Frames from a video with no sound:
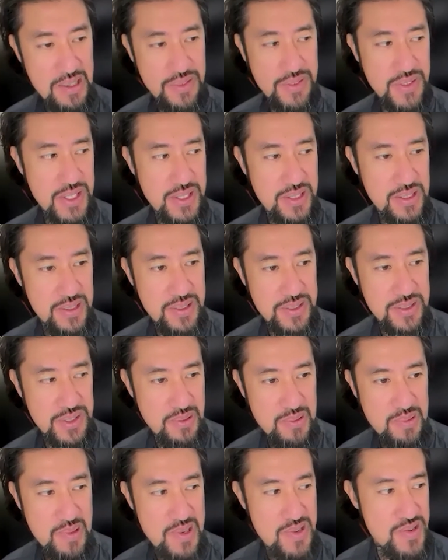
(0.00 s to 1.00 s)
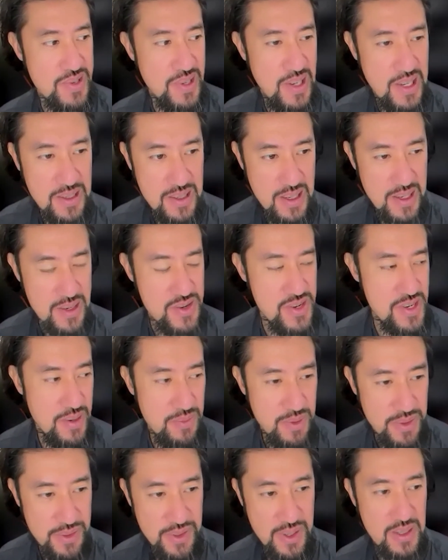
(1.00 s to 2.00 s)
think that's a good question. I actually
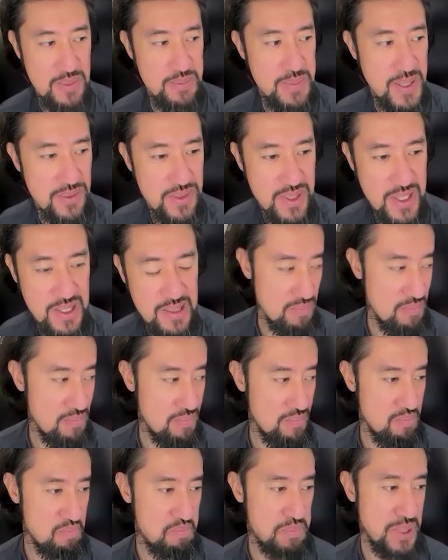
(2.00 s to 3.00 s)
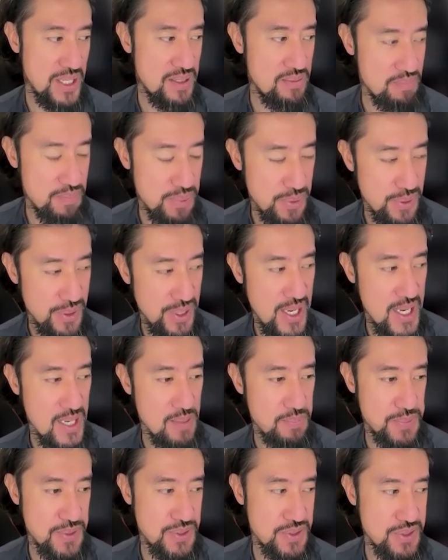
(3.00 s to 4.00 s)
never thought about that. But
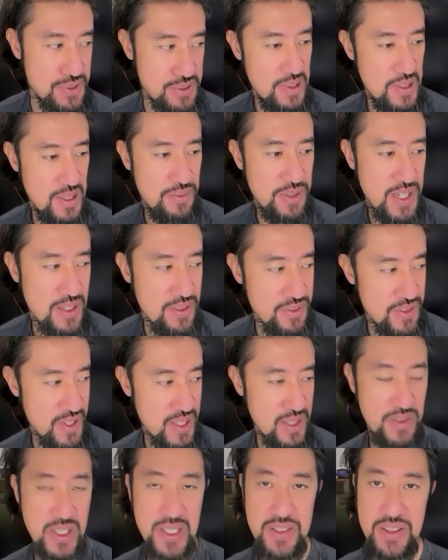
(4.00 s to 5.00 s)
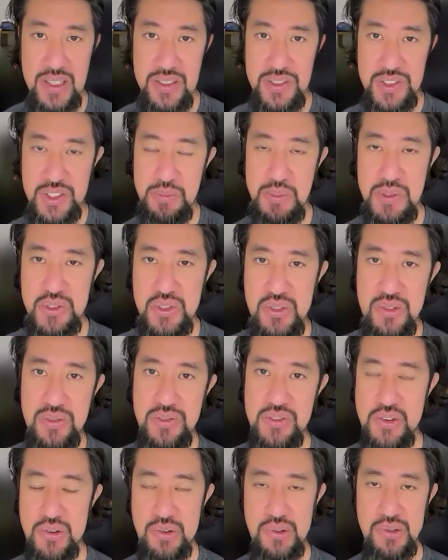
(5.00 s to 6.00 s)
perhaps if I can think of anything, it's the pursuit
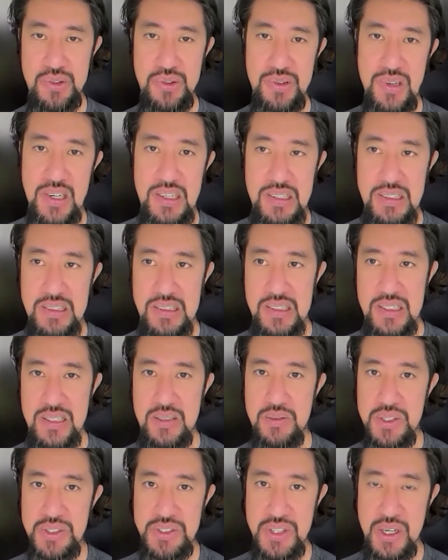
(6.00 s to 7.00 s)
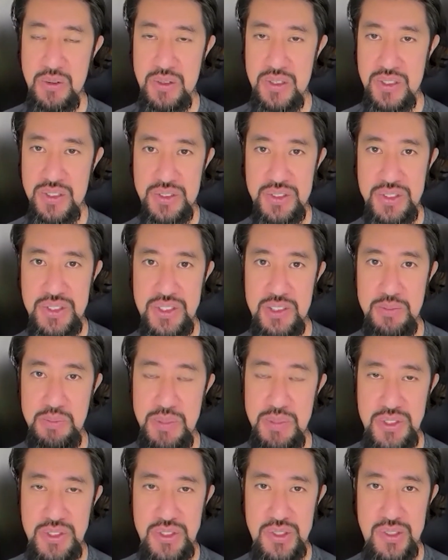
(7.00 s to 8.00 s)
of truth, right? It was always the
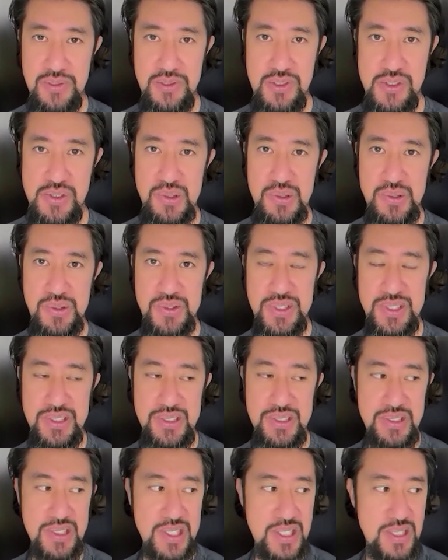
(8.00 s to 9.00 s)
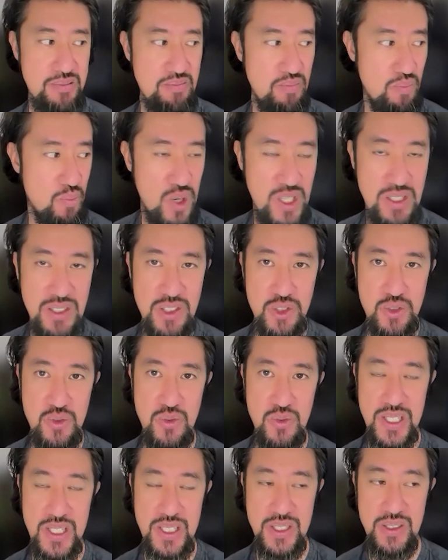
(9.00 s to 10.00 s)
pursuit of truth and what is
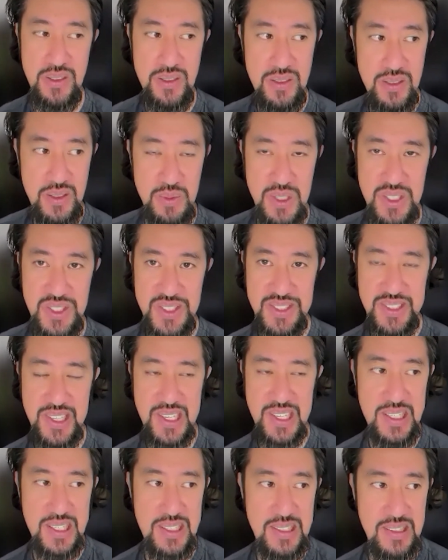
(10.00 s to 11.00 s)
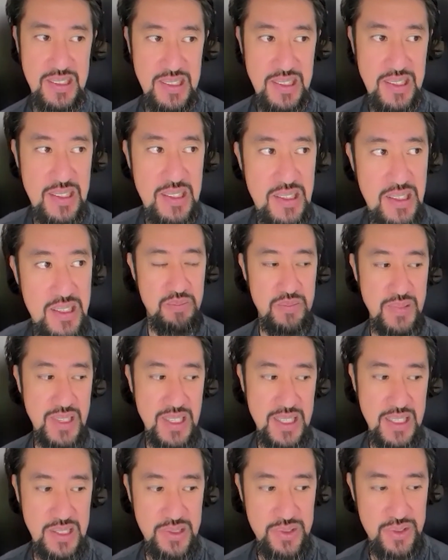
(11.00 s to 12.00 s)
real and what's not.
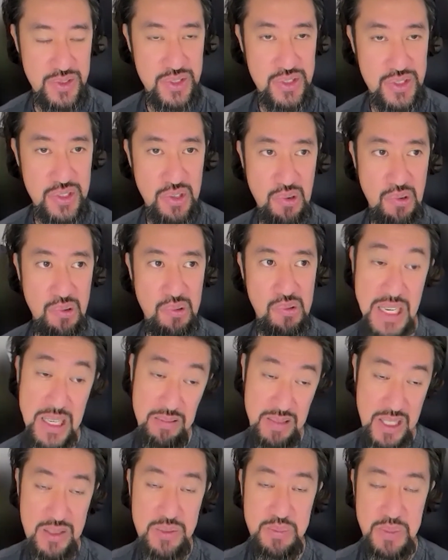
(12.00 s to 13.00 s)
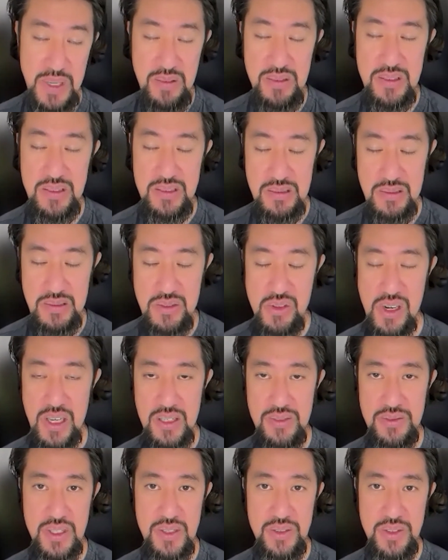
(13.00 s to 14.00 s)
And so that's probably the
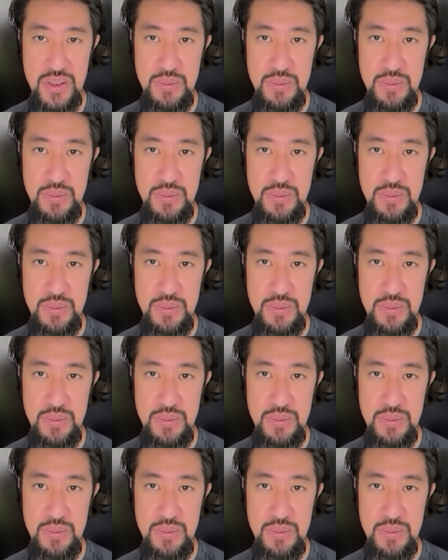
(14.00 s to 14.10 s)
drive, right? The